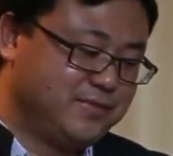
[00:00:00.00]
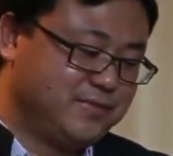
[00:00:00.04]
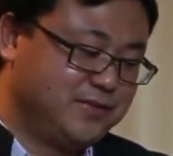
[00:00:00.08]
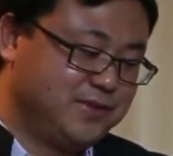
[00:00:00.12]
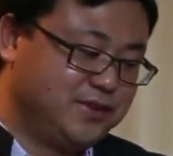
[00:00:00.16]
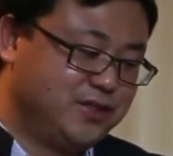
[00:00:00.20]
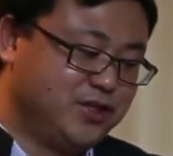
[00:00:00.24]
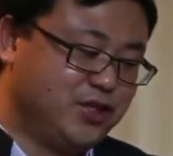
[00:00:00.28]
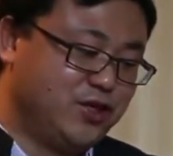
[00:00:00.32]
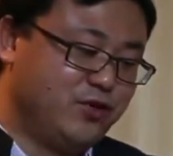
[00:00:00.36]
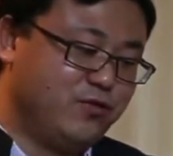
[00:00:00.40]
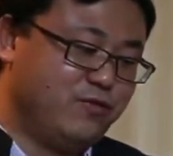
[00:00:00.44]

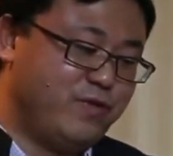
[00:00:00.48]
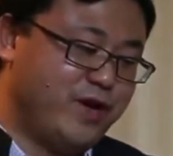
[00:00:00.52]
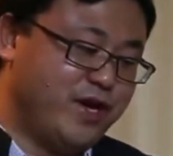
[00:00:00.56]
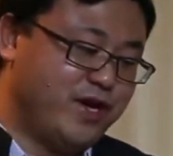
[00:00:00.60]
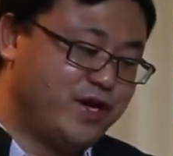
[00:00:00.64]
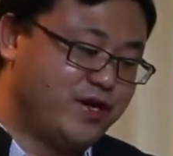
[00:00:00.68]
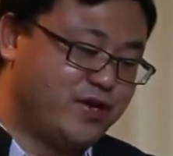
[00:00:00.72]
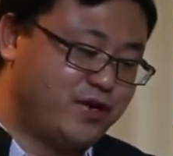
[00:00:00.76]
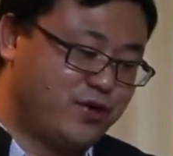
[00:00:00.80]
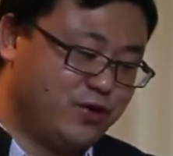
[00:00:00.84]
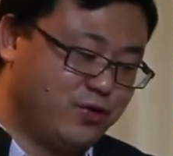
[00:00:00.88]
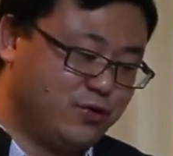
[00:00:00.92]
So
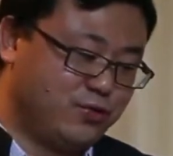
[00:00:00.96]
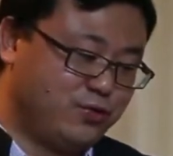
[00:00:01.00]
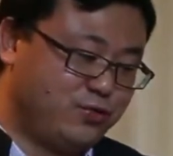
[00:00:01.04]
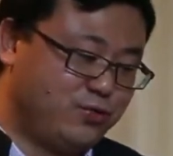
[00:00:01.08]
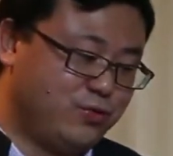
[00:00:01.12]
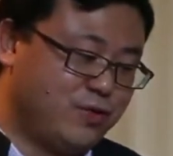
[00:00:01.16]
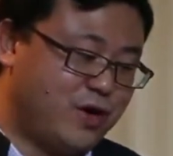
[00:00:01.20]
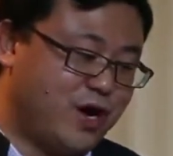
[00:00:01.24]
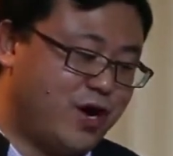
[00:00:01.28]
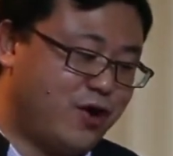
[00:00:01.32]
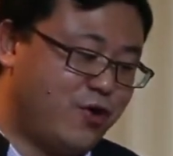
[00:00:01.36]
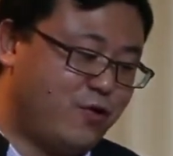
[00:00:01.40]
we go
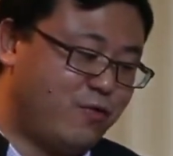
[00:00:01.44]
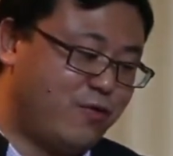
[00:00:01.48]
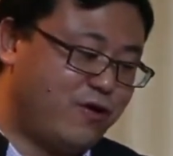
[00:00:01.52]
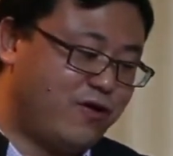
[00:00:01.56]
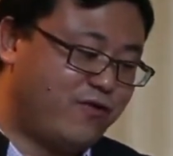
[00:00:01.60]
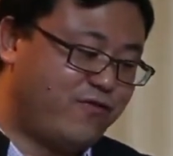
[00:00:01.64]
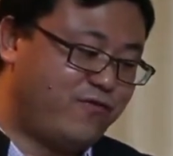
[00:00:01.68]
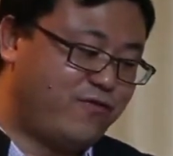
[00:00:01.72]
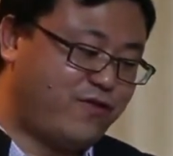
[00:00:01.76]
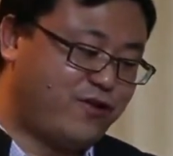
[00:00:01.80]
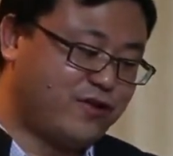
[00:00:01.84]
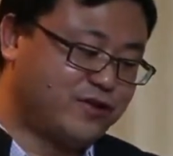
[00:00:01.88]
to
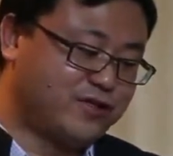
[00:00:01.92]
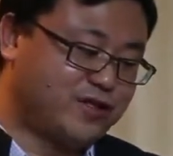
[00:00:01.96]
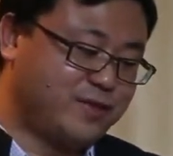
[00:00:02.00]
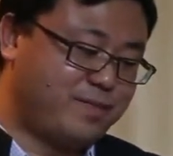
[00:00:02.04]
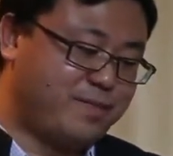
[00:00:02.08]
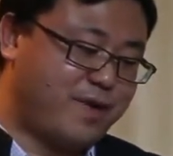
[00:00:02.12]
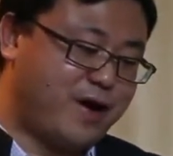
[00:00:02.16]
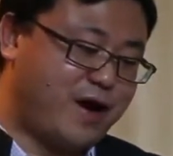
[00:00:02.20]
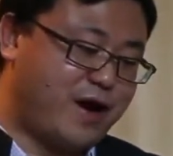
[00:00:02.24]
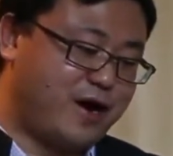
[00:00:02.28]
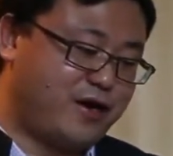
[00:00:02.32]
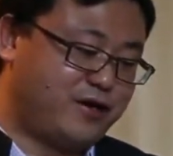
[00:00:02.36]
our first
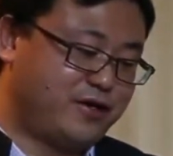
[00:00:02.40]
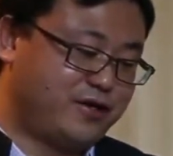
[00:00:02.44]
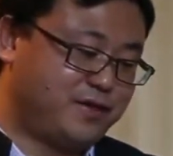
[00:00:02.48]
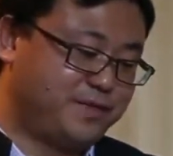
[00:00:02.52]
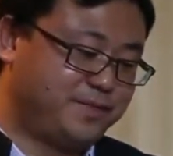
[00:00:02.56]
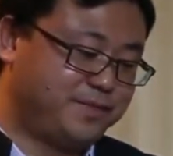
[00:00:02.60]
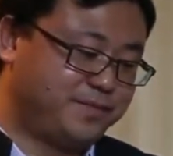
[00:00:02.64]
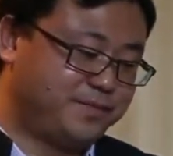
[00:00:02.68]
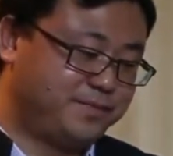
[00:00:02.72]
part.